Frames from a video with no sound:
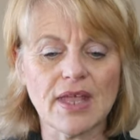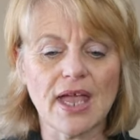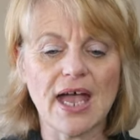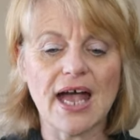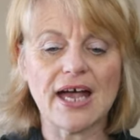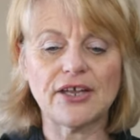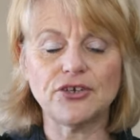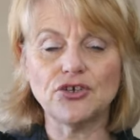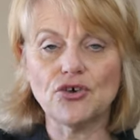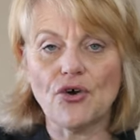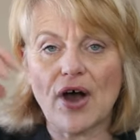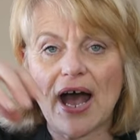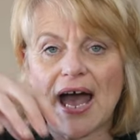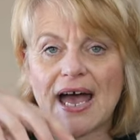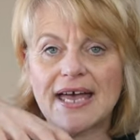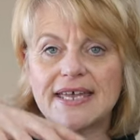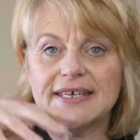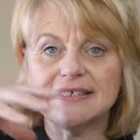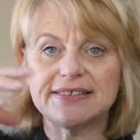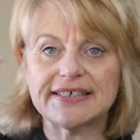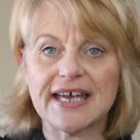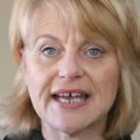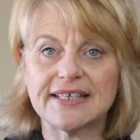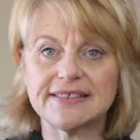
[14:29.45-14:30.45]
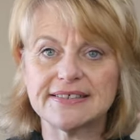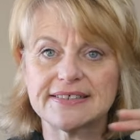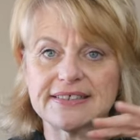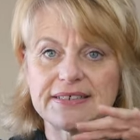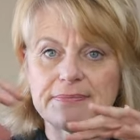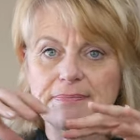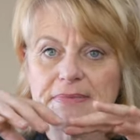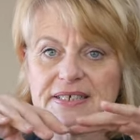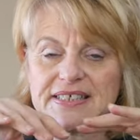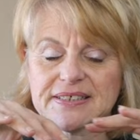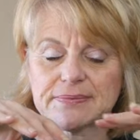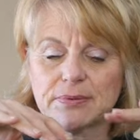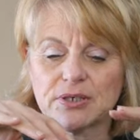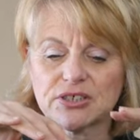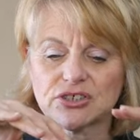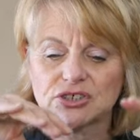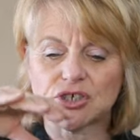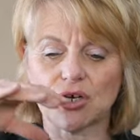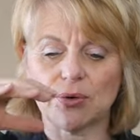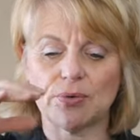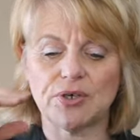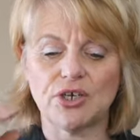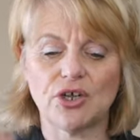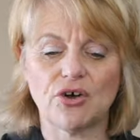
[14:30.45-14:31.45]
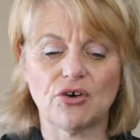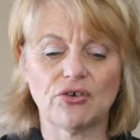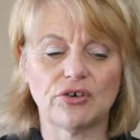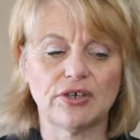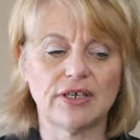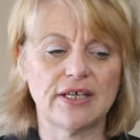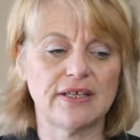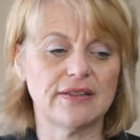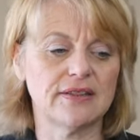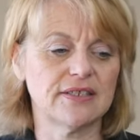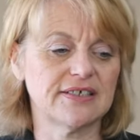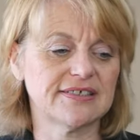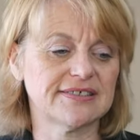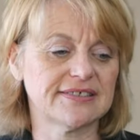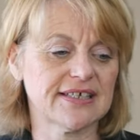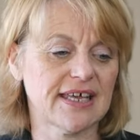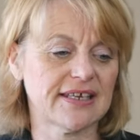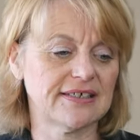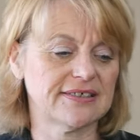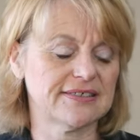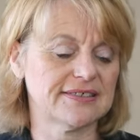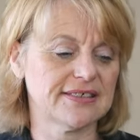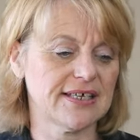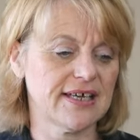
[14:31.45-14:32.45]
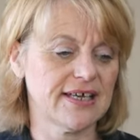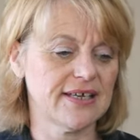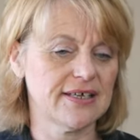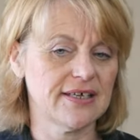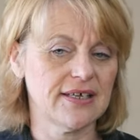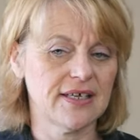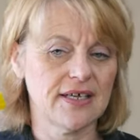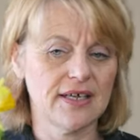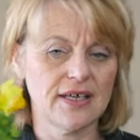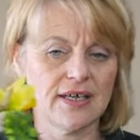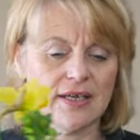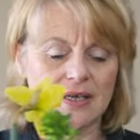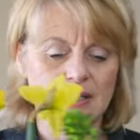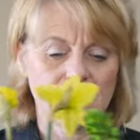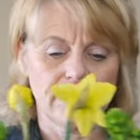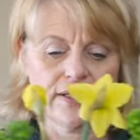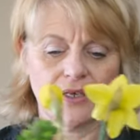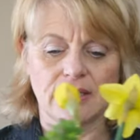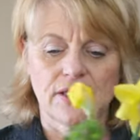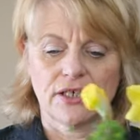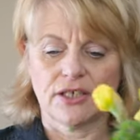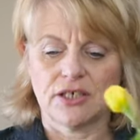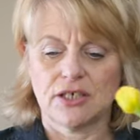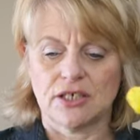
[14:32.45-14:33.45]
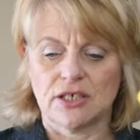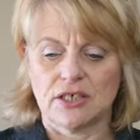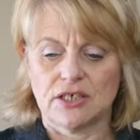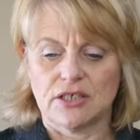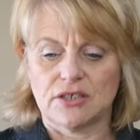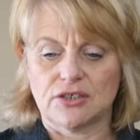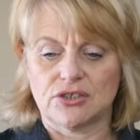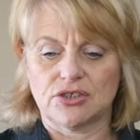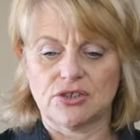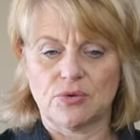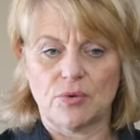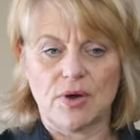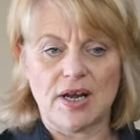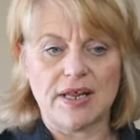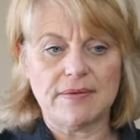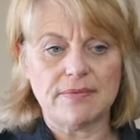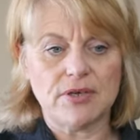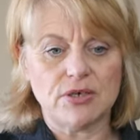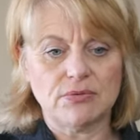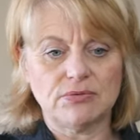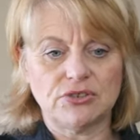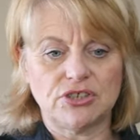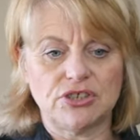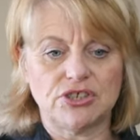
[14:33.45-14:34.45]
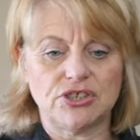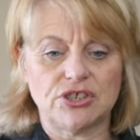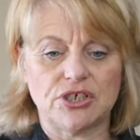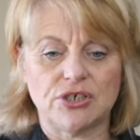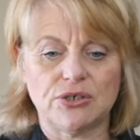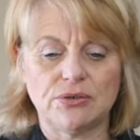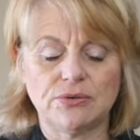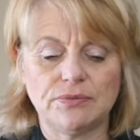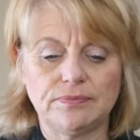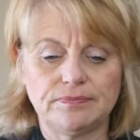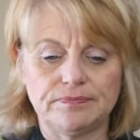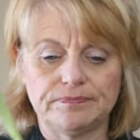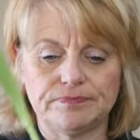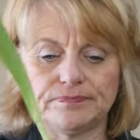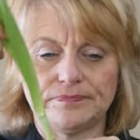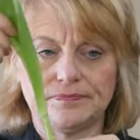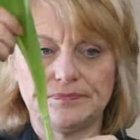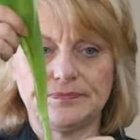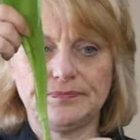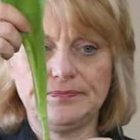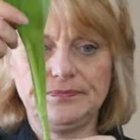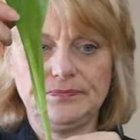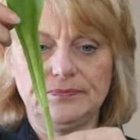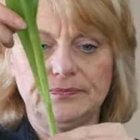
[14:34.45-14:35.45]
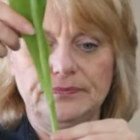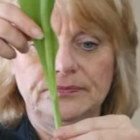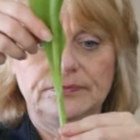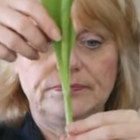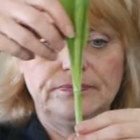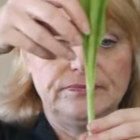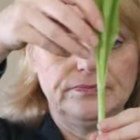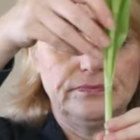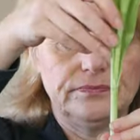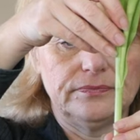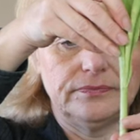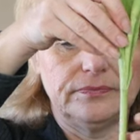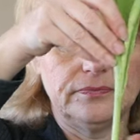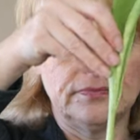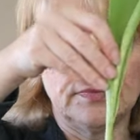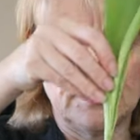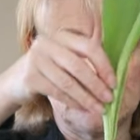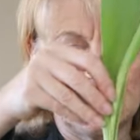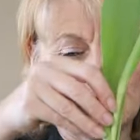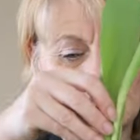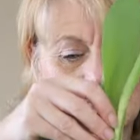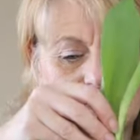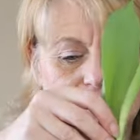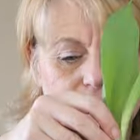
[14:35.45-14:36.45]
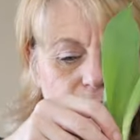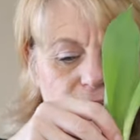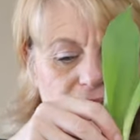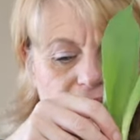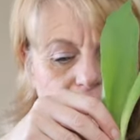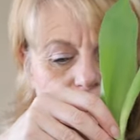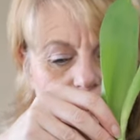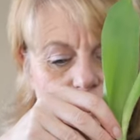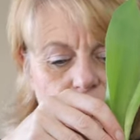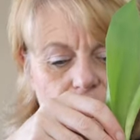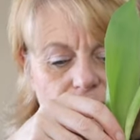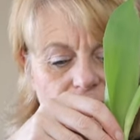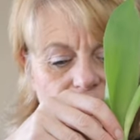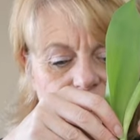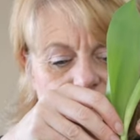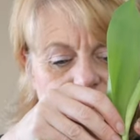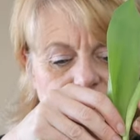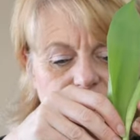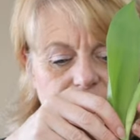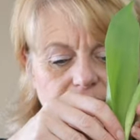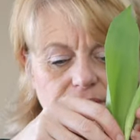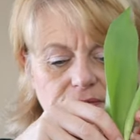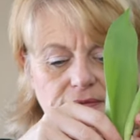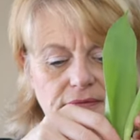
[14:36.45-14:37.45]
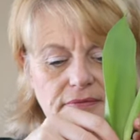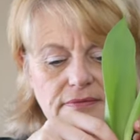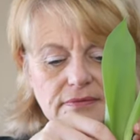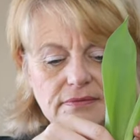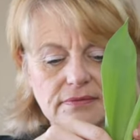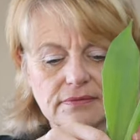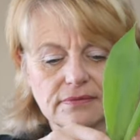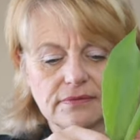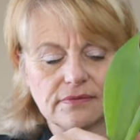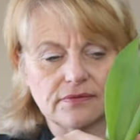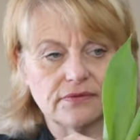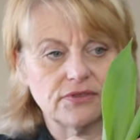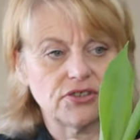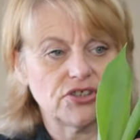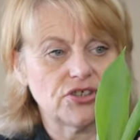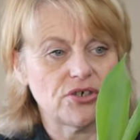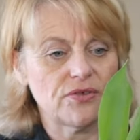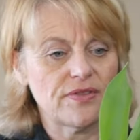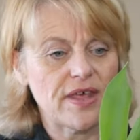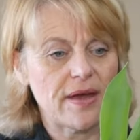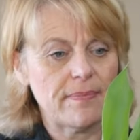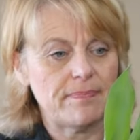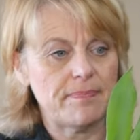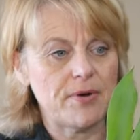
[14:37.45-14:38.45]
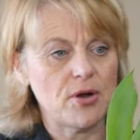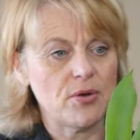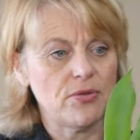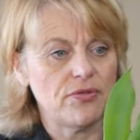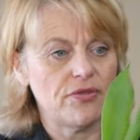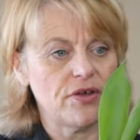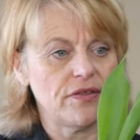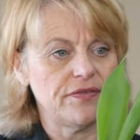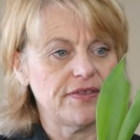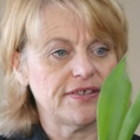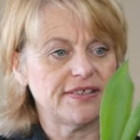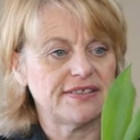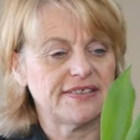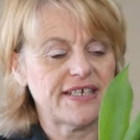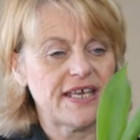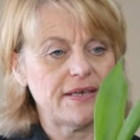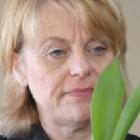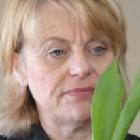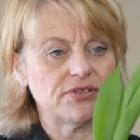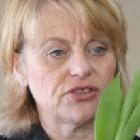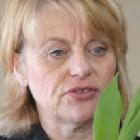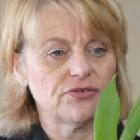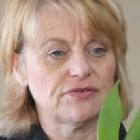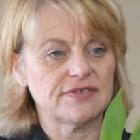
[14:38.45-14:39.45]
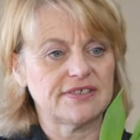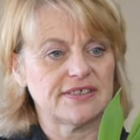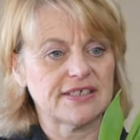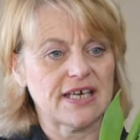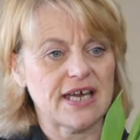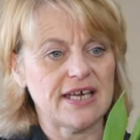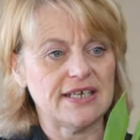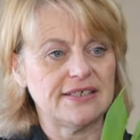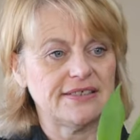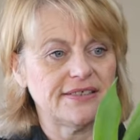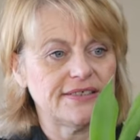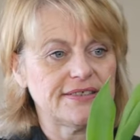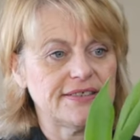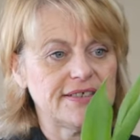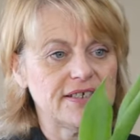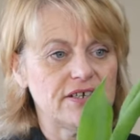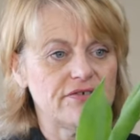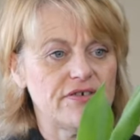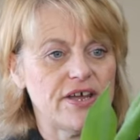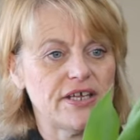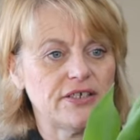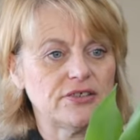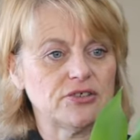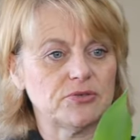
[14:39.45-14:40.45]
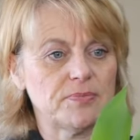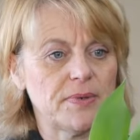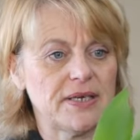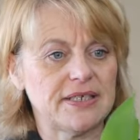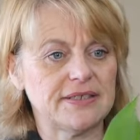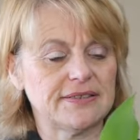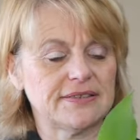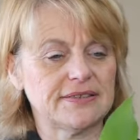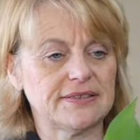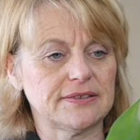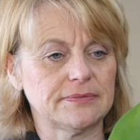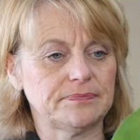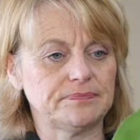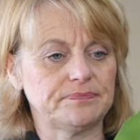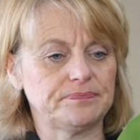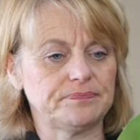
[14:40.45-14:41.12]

and your eye tends to miss what's going on in the center. So what I'm going to do is I'm going to bring them over so they're both on the same sort of side as the arrangement.